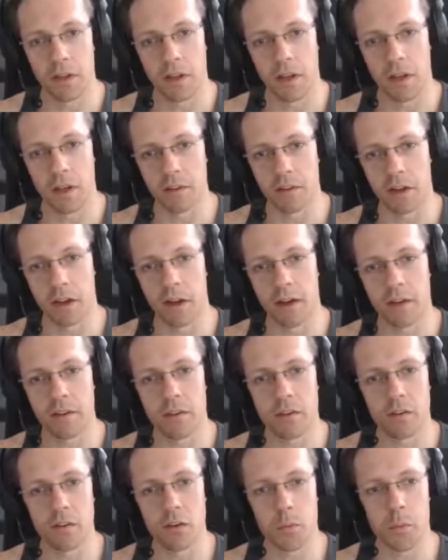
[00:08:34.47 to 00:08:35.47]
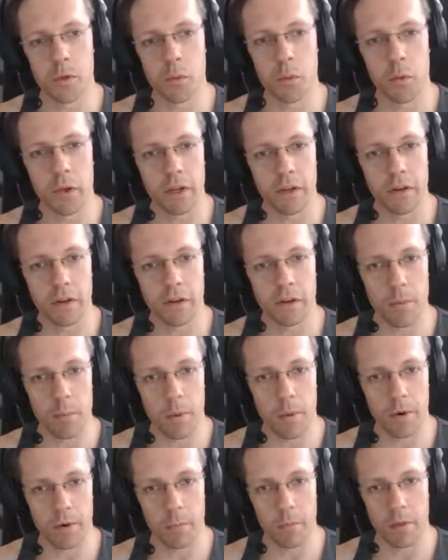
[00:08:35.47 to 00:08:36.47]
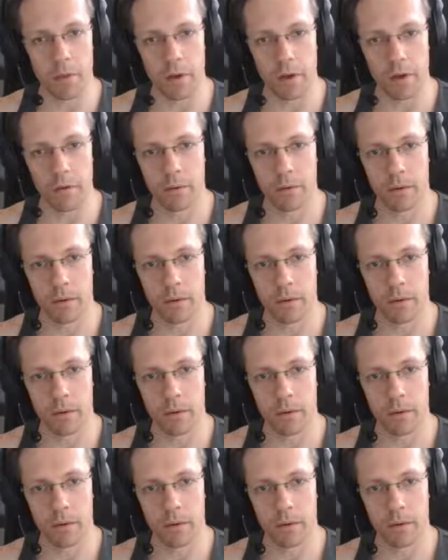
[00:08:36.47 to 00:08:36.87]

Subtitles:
as I tend to be weaker at the bottom there.